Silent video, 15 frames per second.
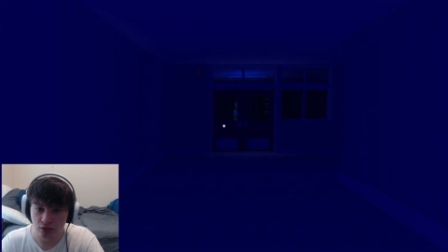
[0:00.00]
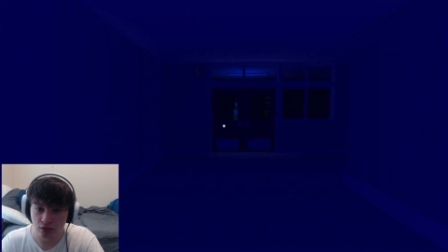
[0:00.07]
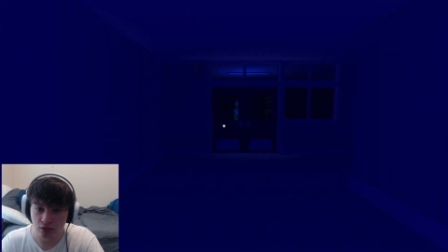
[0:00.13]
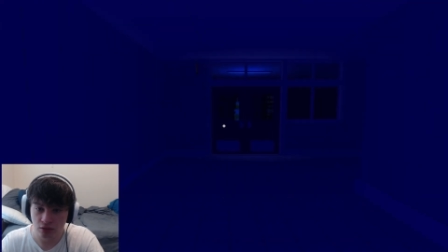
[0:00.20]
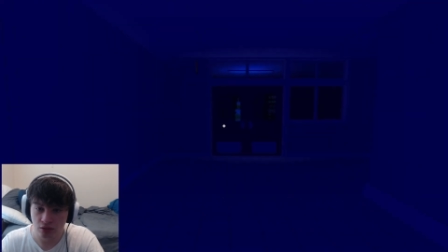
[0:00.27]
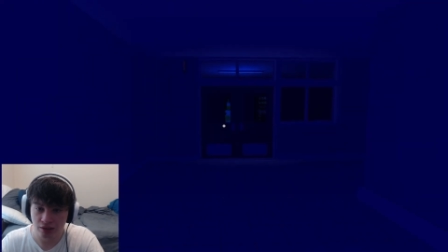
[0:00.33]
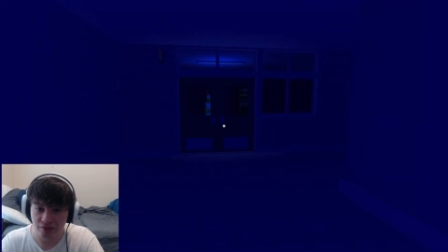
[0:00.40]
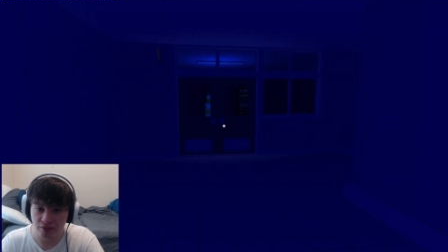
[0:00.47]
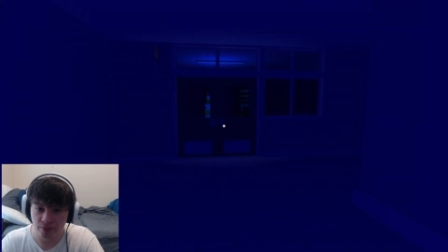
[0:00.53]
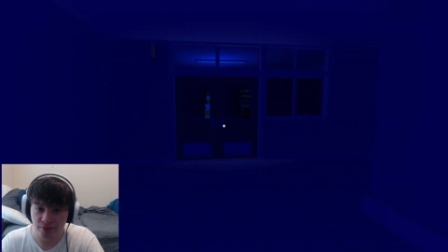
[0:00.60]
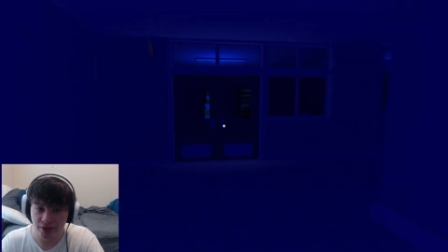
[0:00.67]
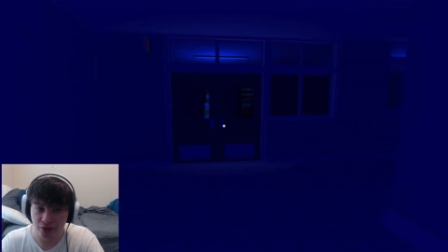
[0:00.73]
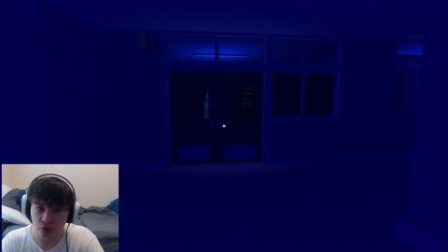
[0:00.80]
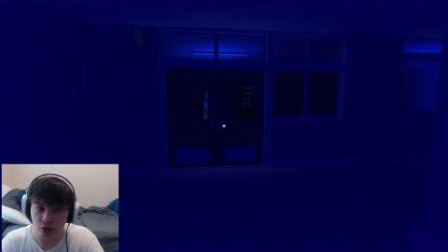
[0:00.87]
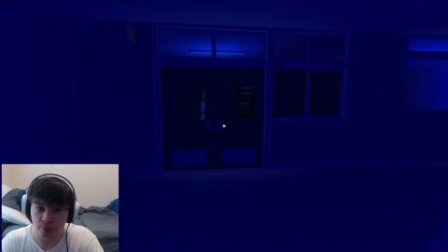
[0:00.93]
Oh, I never opened
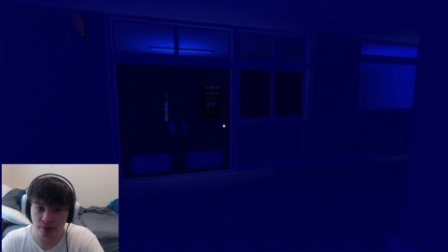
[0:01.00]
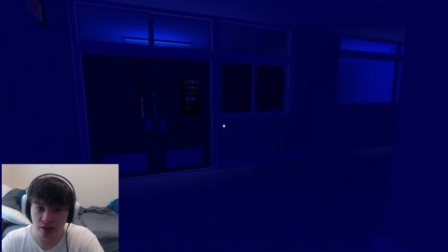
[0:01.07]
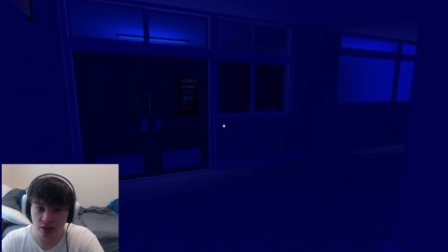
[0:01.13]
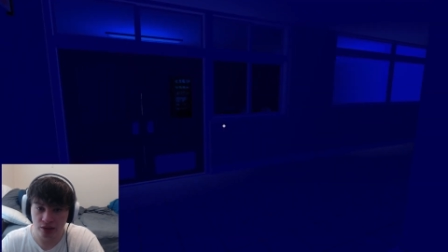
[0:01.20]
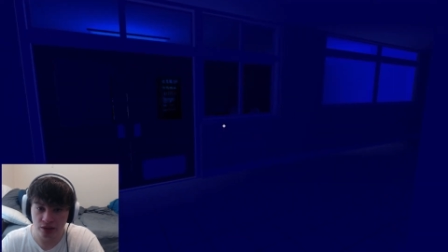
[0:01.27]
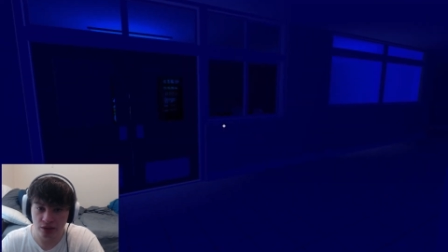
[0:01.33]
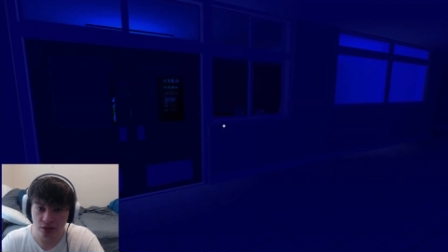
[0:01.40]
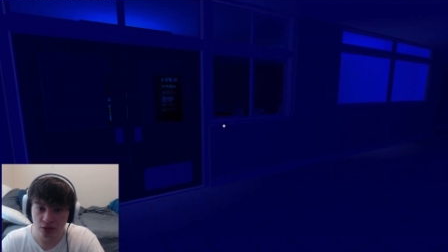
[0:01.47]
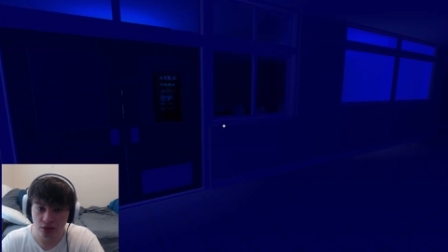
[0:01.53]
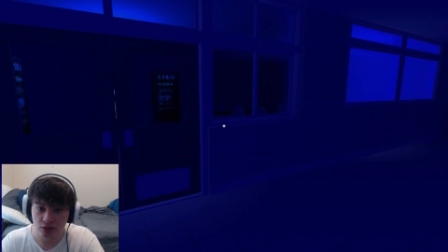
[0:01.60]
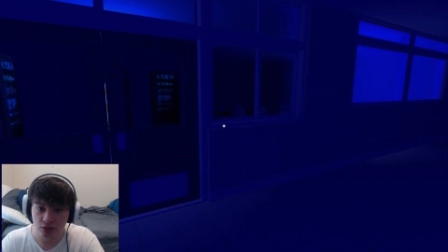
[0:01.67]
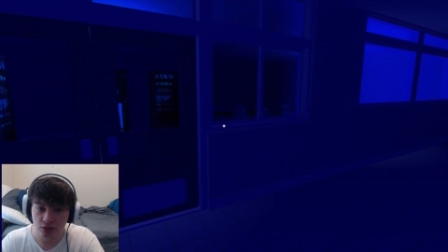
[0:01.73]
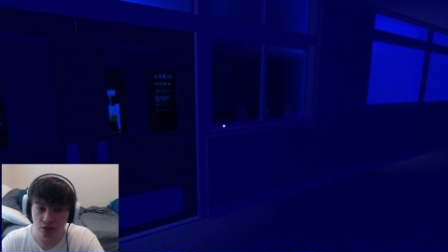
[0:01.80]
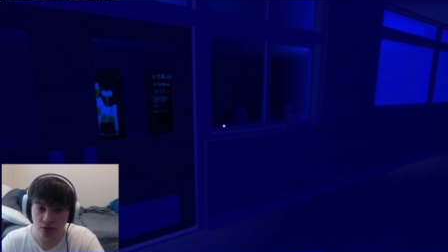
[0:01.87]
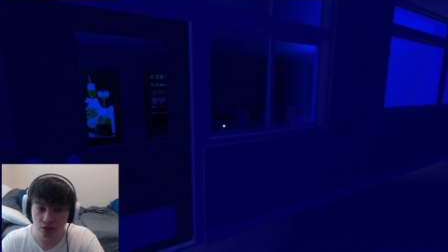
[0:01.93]
that door apparently.
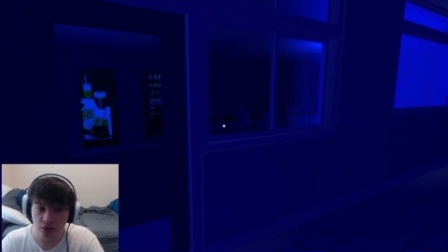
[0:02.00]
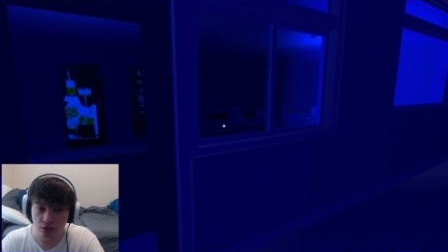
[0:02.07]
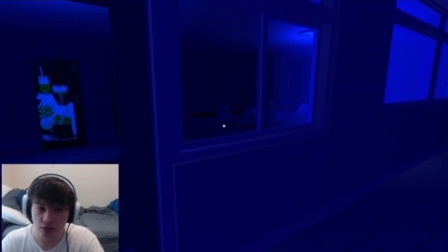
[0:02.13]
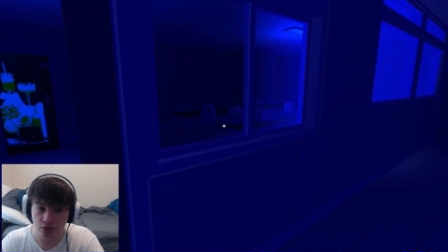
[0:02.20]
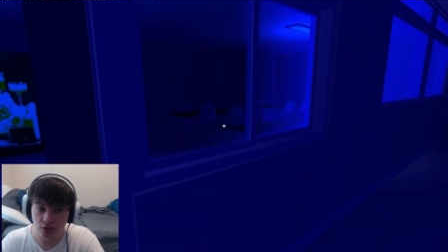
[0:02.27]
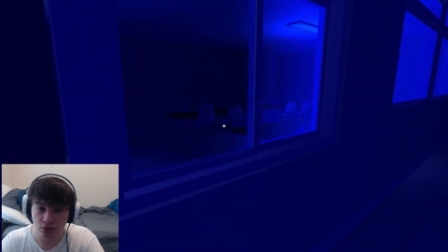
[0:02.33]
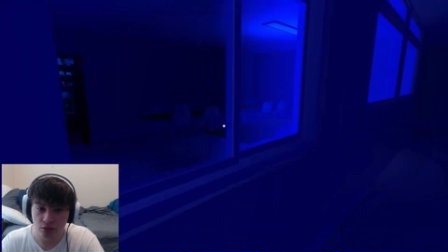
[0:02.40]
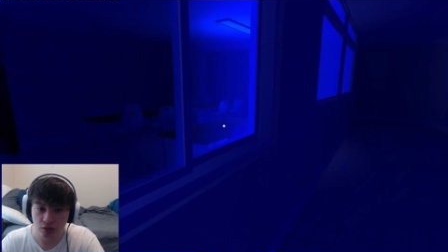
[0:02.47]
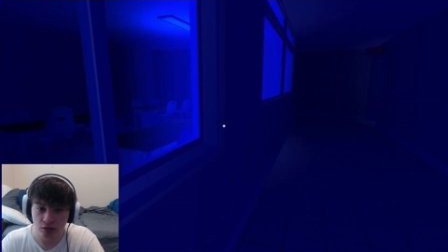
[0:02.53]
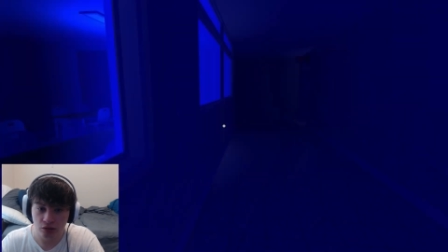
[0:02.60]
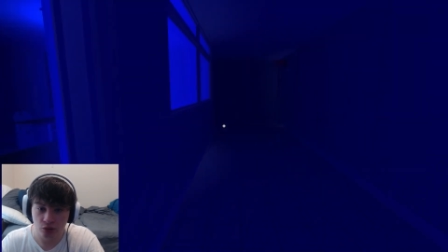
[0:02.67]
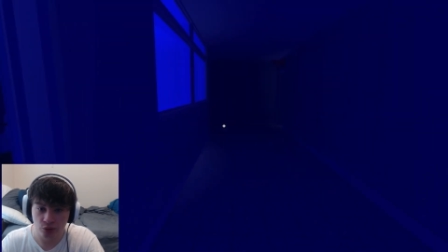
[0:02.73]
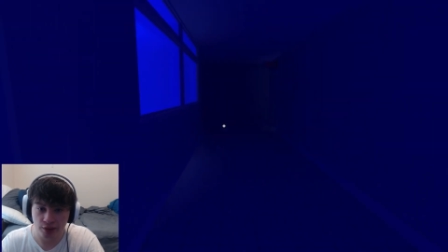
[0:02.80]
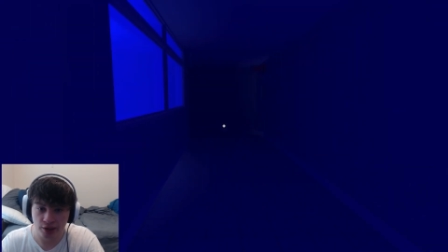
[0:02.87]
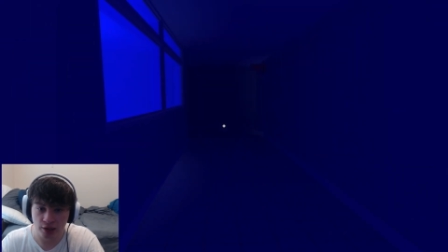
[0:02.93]
Huh,
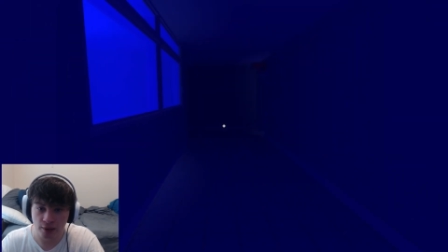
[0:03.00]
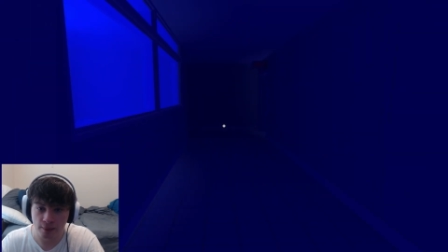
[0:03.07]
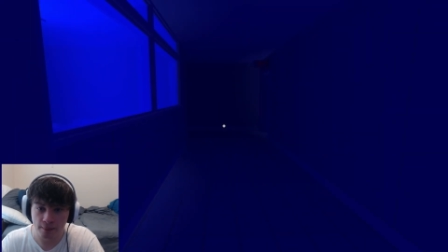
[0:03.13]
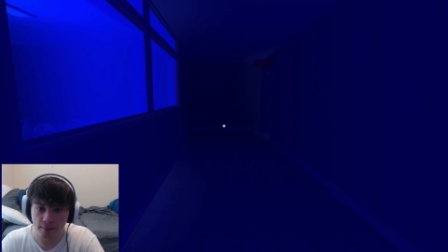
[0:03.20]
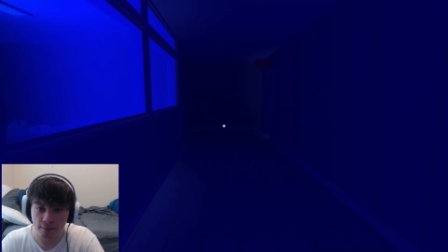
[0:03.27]
don't care.